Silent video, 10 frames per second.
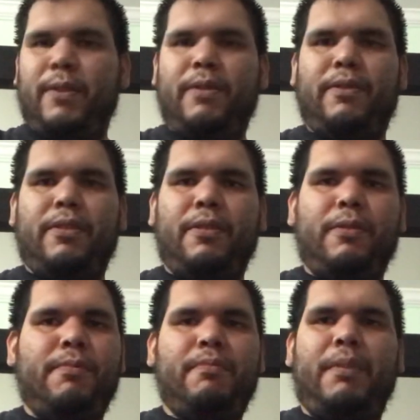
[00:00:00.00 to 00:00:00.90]

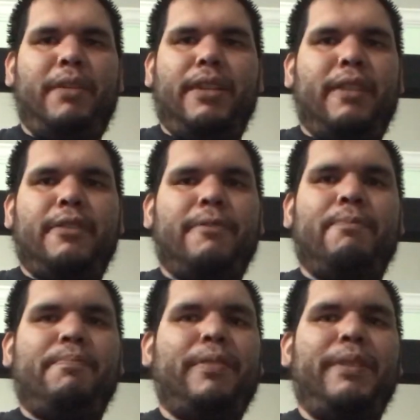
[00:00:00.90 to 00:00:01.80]
So, that's
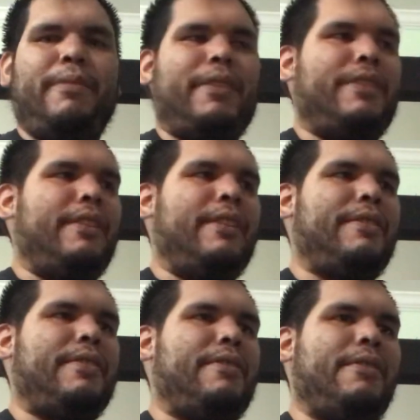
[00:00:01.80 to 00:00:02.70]
pretty much it.
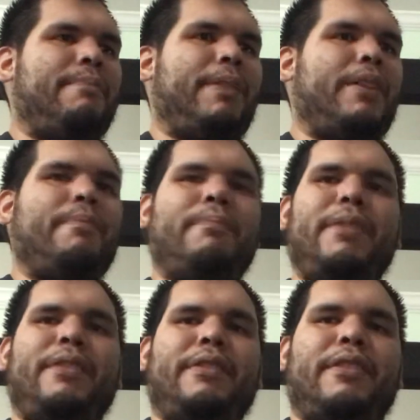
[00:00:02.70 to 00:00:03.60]
It's just a
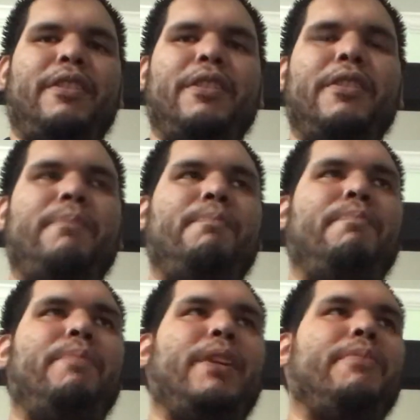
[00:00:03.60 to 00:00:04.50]
good
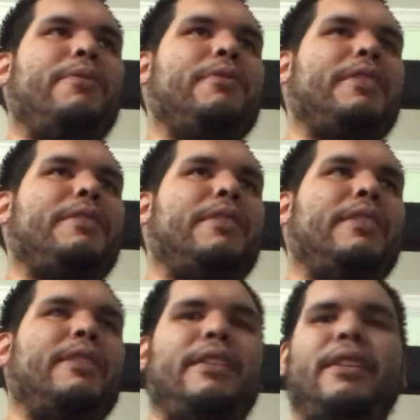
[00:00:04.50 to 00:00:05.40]
bare bones
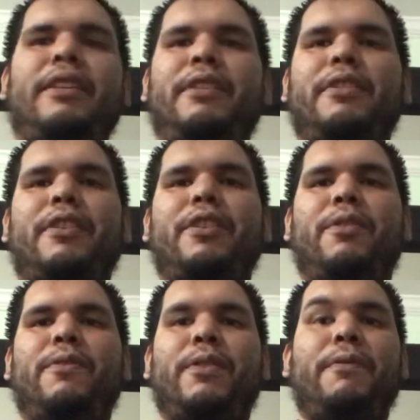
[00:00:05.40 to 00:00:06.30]
guitar that you could
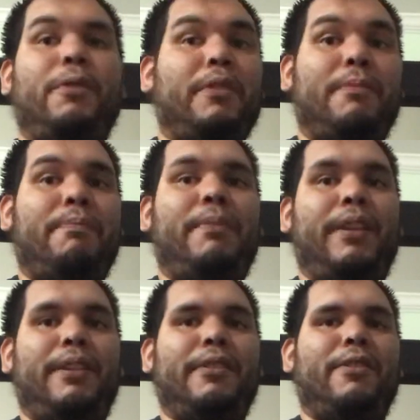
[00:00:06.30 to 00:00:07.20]
go for if you want to
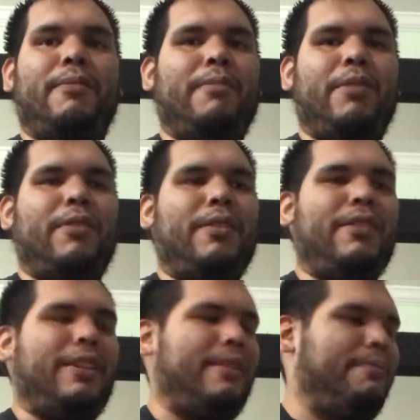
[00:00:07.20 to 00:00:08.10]
be,
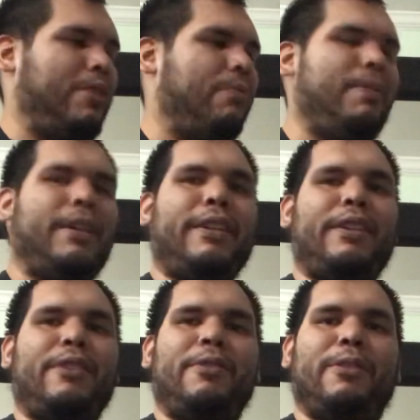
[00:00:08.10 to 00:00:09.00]
a metal
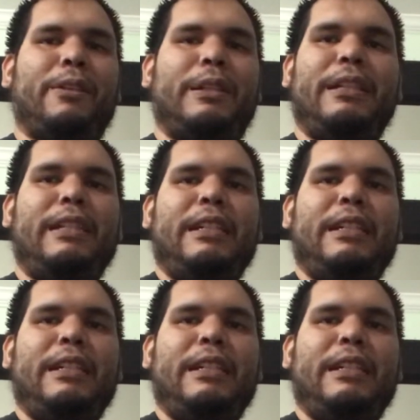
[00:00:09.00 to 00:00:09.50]
player,